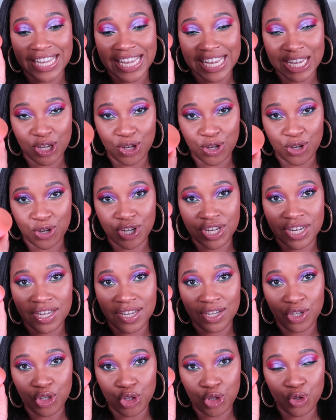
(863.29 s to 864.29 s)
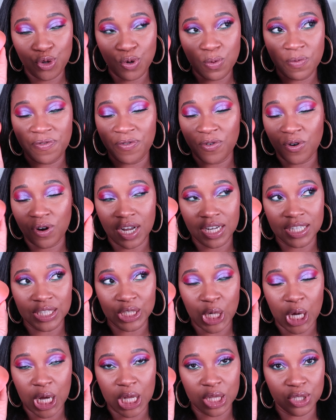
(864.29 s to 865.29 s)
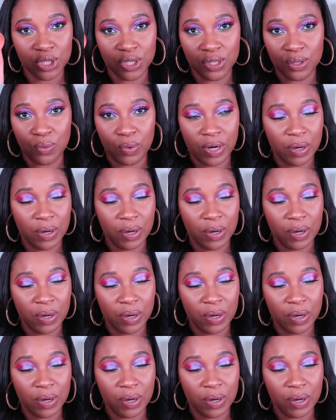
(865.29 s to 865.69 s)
a good dupe for a dollar,